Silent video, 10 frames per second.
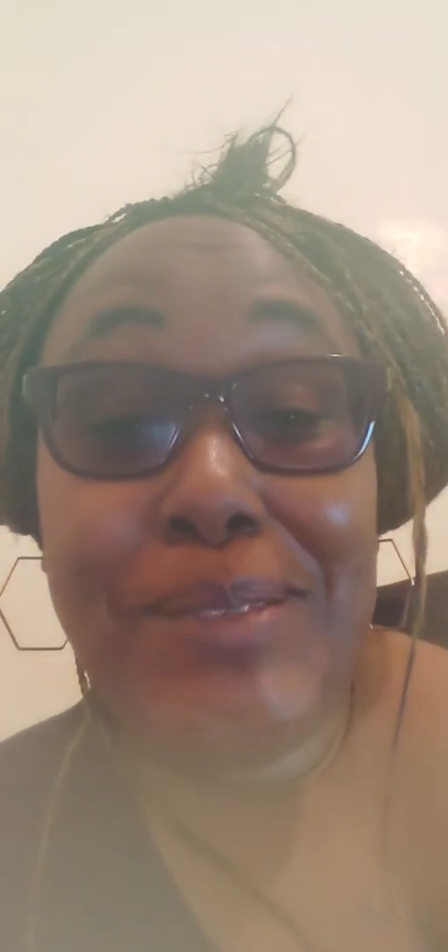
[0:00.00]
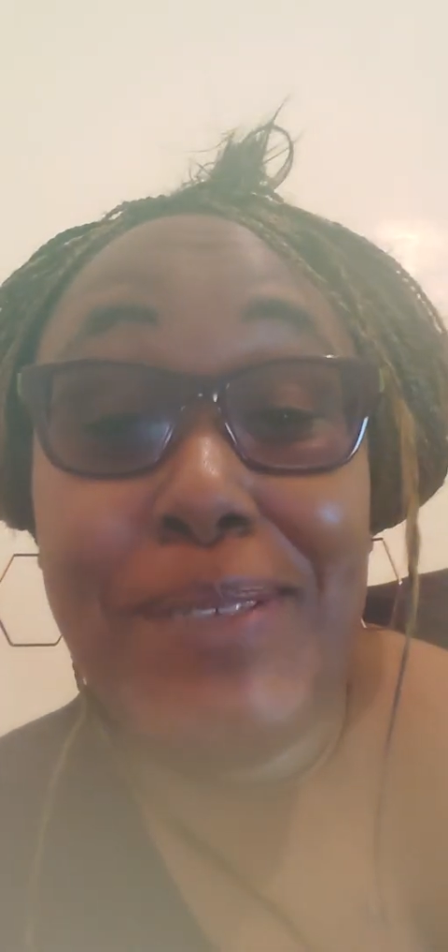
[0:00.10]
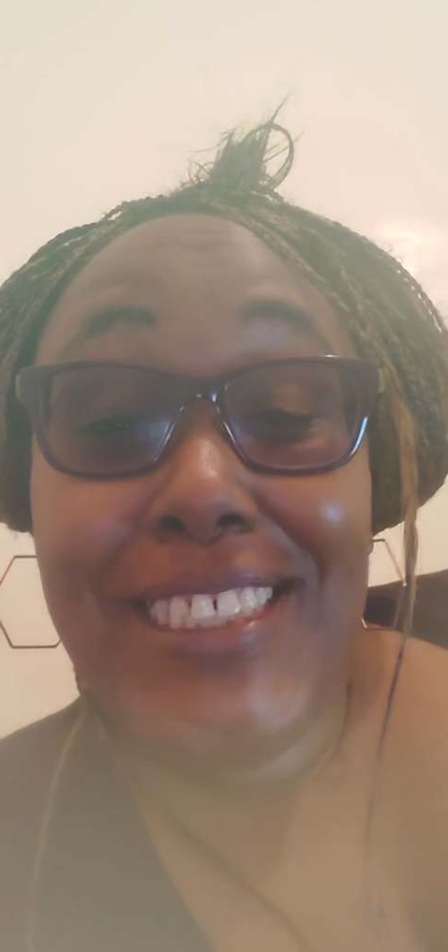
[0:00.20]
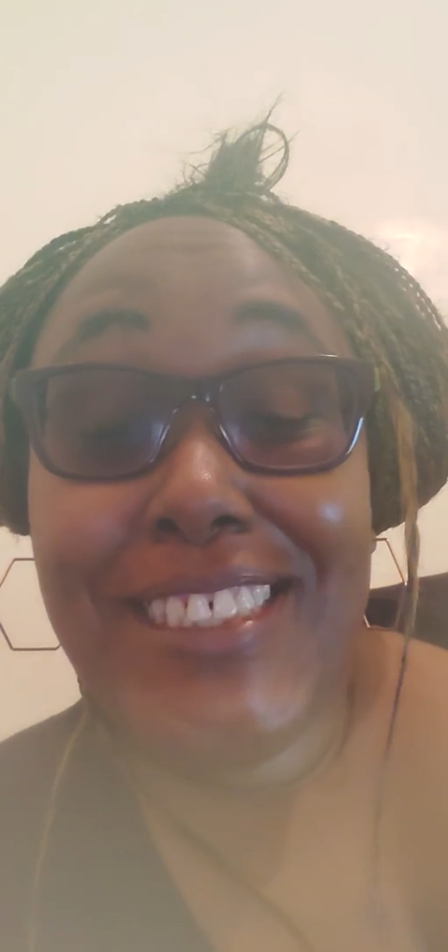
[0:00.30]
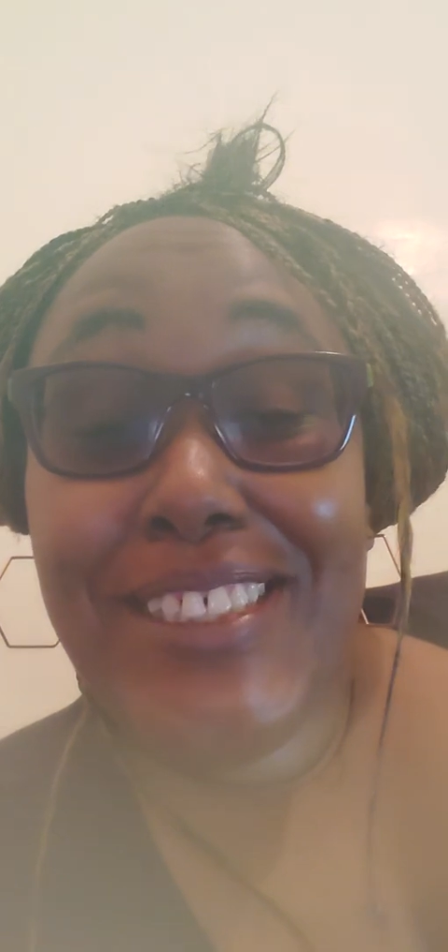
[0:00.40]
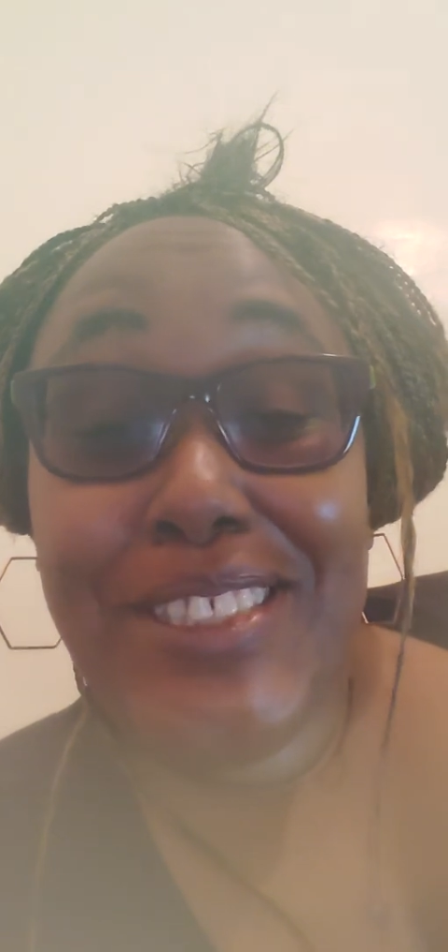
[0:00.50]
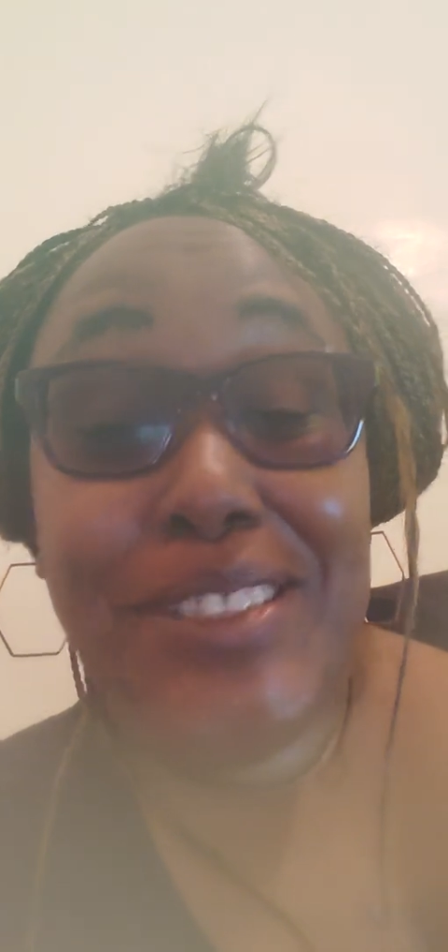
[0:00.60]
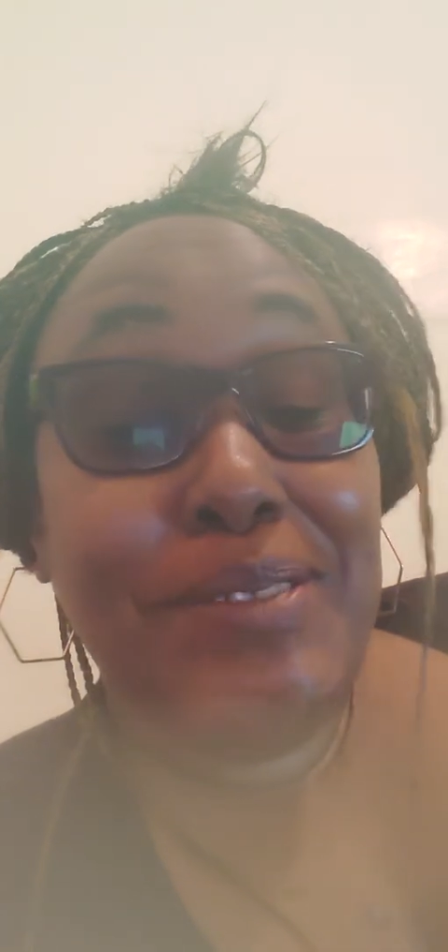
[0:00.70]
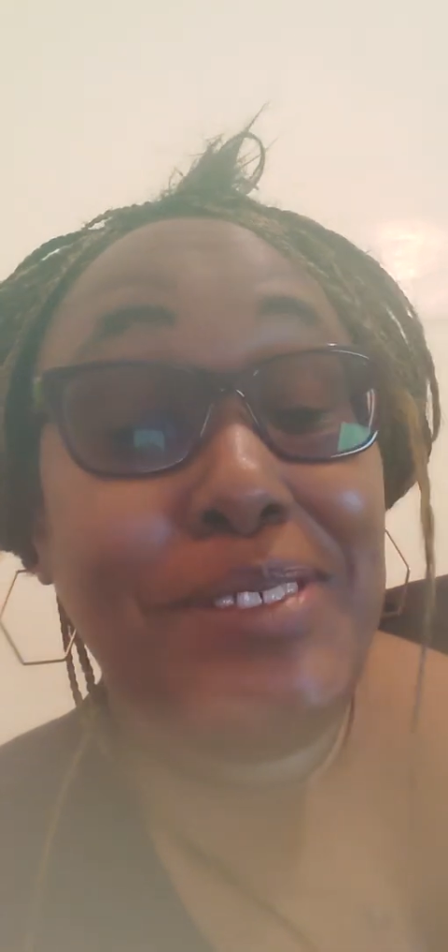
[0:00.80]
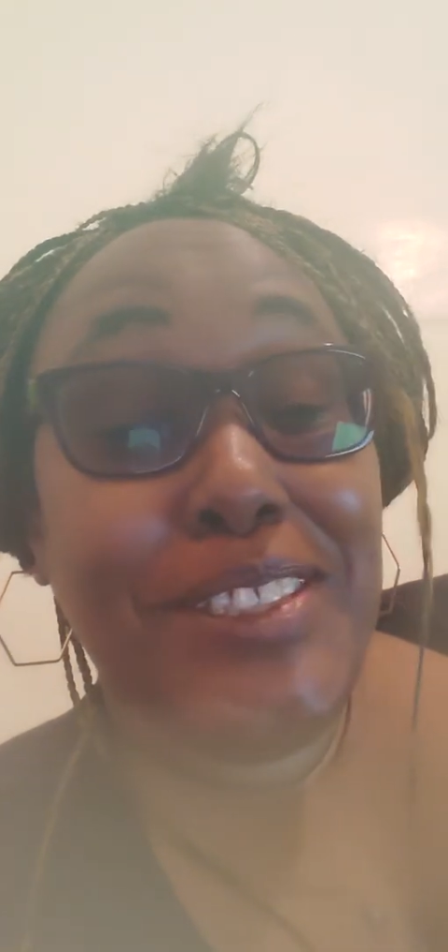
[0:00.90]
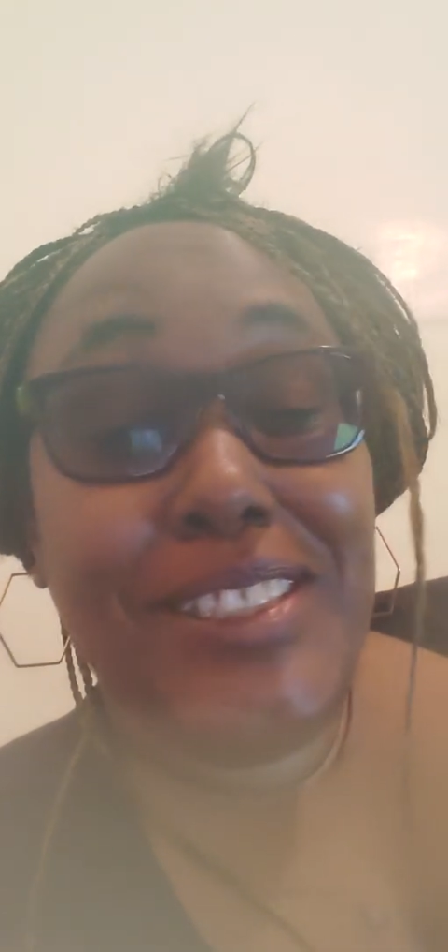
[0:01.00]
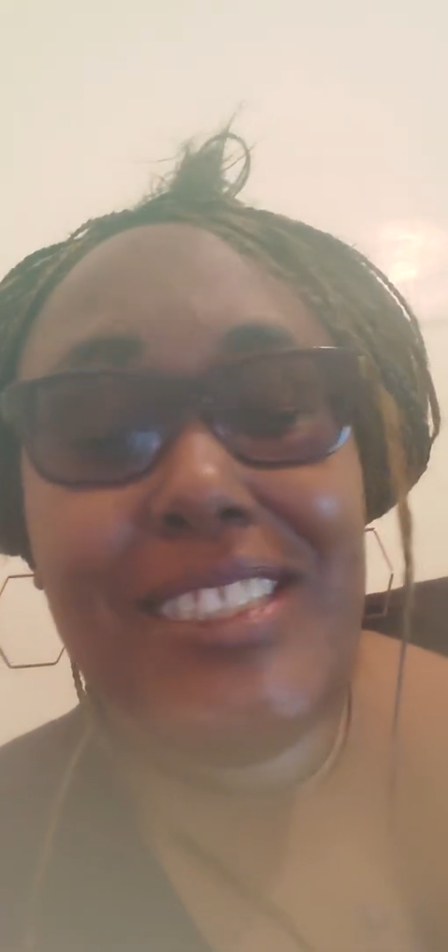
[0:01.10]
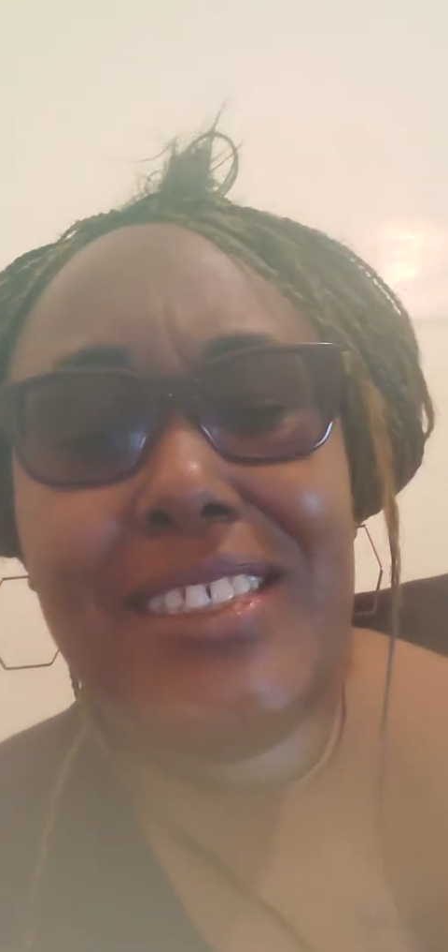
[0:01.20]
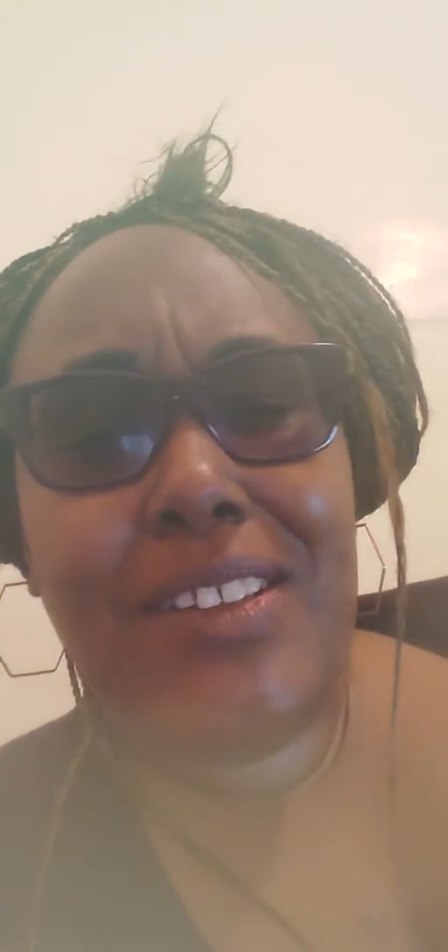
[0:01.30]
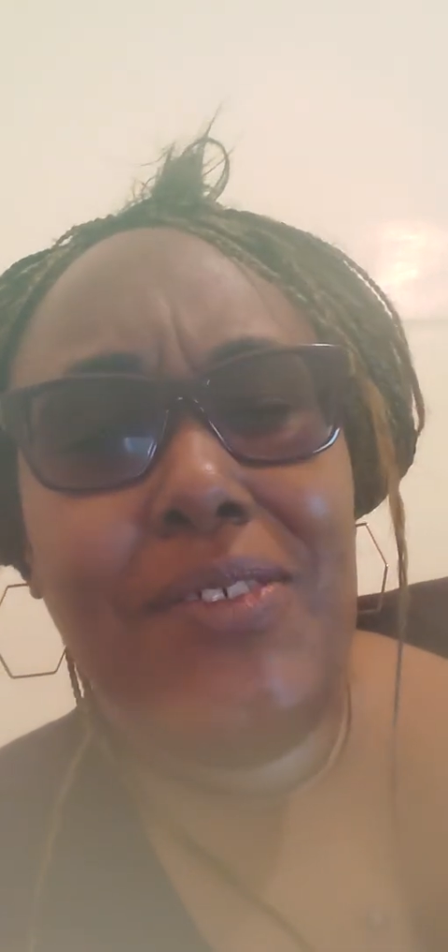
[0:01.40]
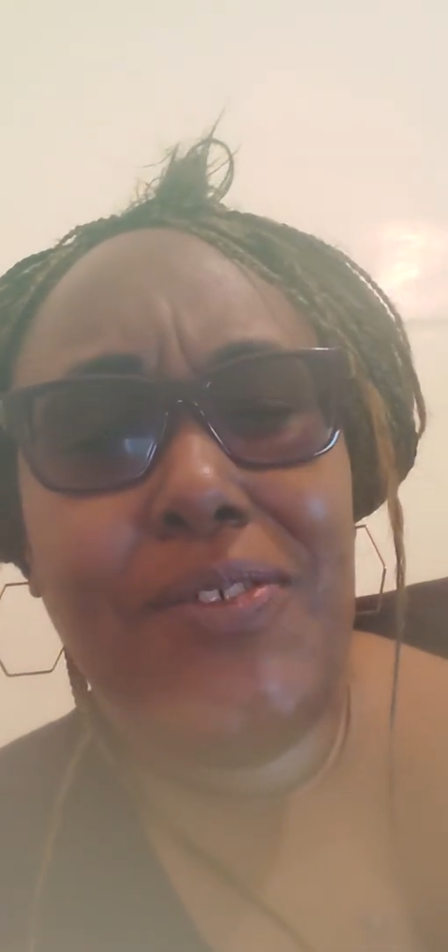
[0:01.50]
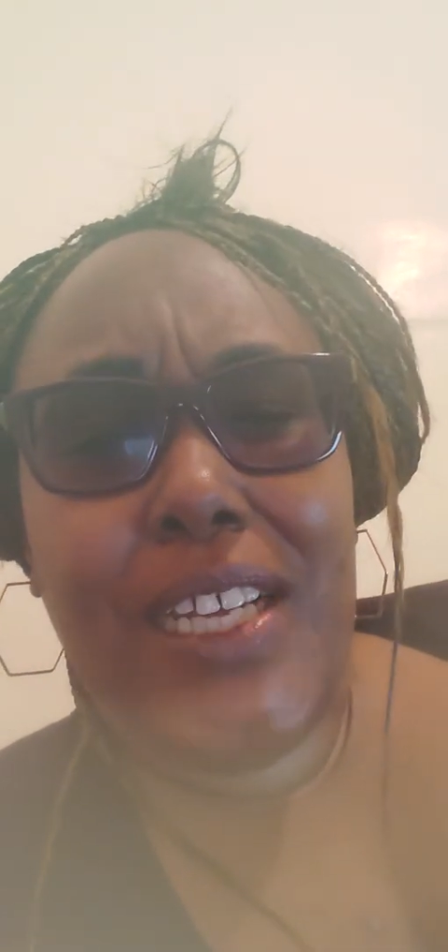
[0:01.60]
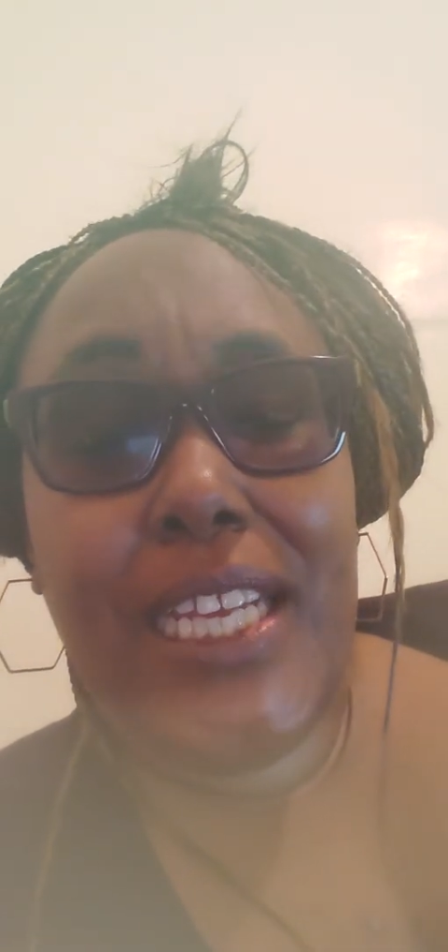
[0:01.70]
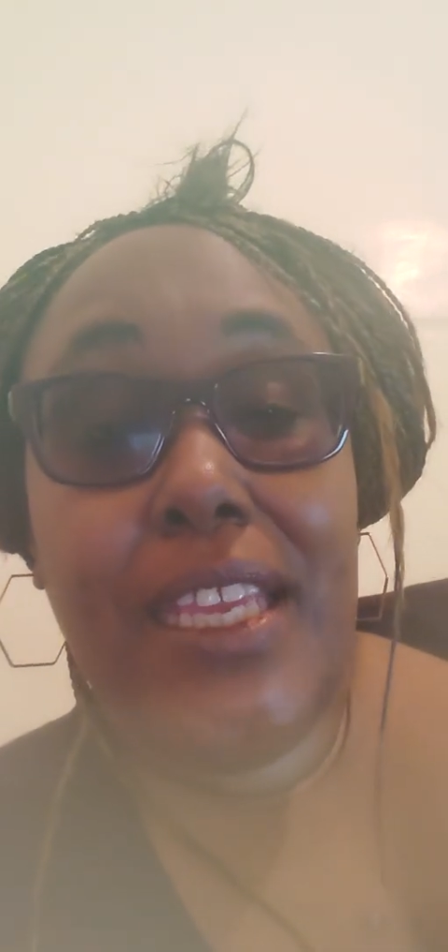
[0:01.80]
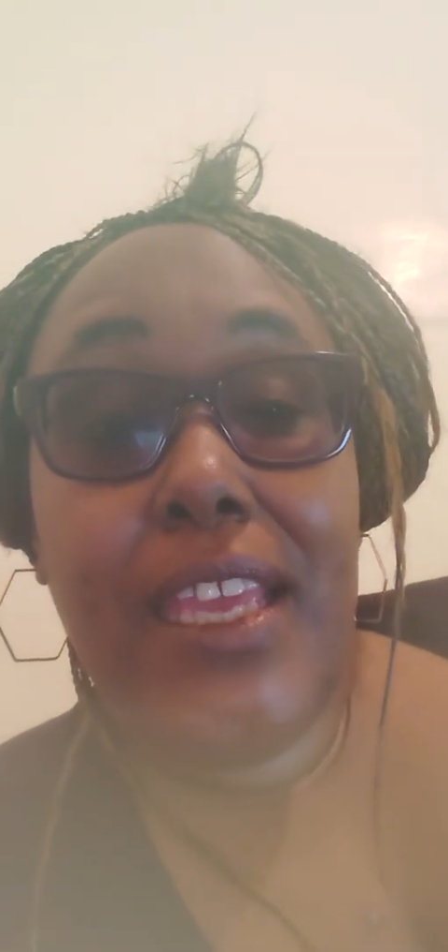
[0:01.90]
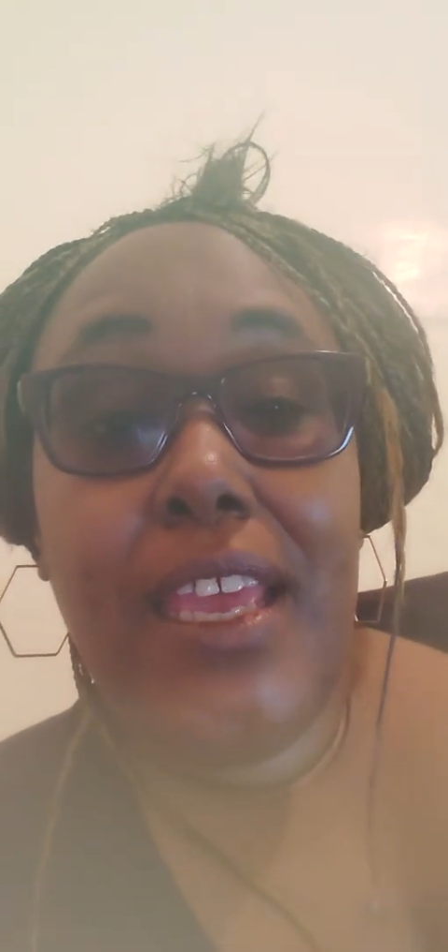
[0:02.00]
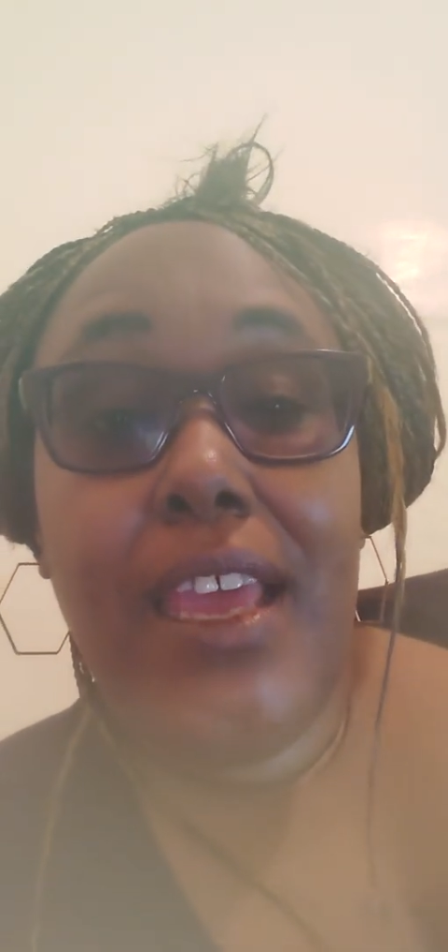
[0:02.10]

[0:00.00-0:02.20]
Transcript: speechless because it was just so funny.